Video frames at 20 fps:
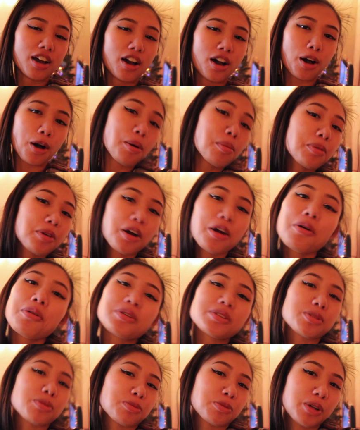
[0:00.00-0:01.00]
homegirl
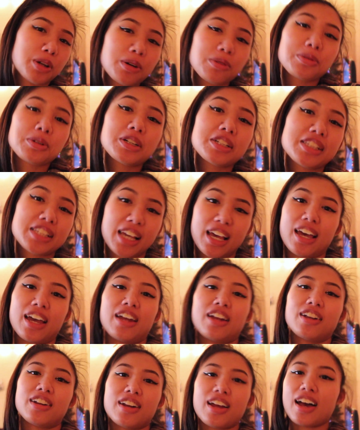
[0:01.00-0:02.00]
was real
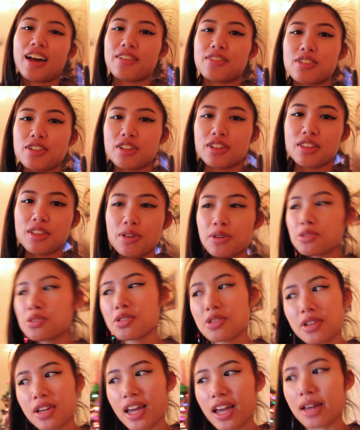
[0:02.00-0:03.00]
tired after
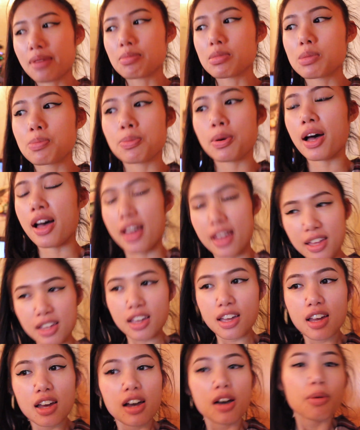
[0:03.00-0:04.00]
those 2 games, but
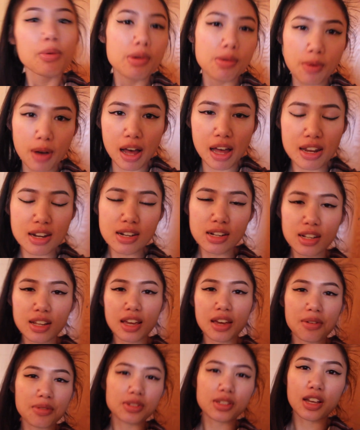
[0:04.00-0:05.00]
we won.
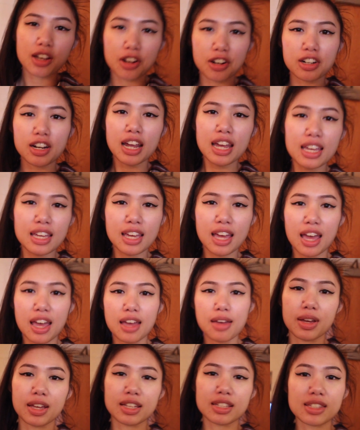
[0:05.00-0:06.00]
It was a great
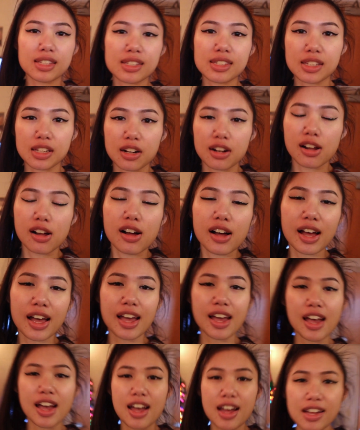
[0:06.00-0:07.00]
game against the Citadel
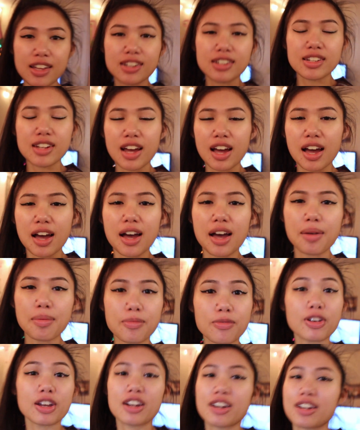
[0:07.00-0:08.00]
and
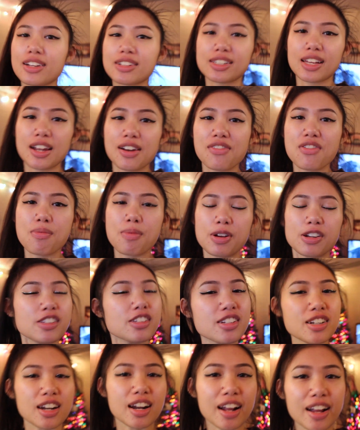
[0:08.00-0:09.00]
I'm very excited for
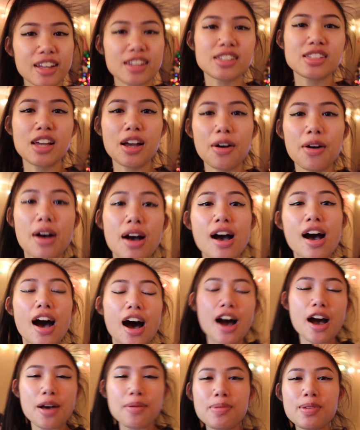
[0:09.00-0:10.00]
Mercer tonight. So
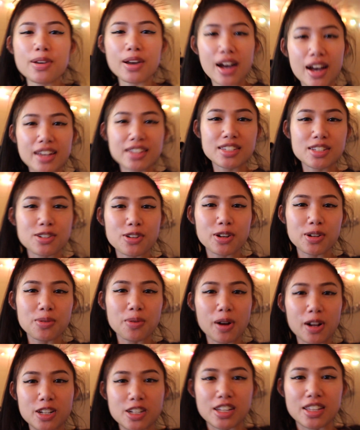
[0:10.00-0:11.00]
I hope you guys enjoyed
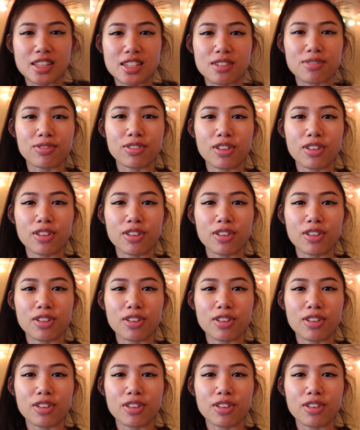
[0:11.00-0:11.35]
watching this